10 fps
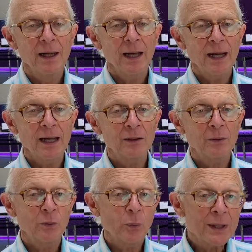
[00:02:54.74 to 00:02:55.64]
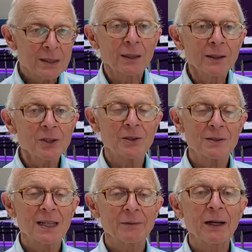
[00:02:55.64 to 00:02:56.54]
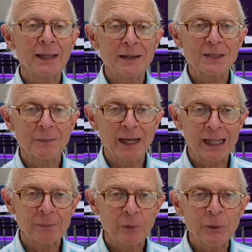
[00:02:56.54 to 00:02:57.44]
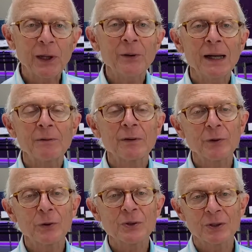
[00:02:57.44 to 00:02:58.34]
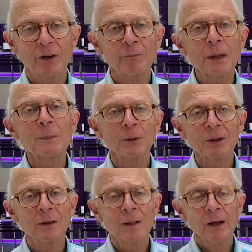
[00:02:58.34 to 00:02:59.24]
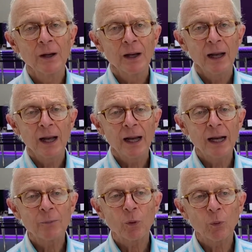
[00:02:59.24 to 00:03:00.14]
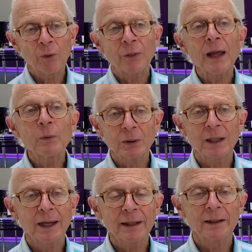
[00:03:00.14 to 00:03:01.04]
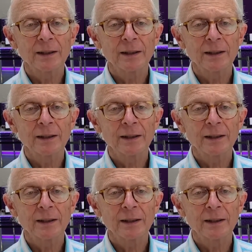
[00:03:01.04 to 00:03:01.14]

And we as clinicians have ideas about it, but we don't have the views of people, what they would like.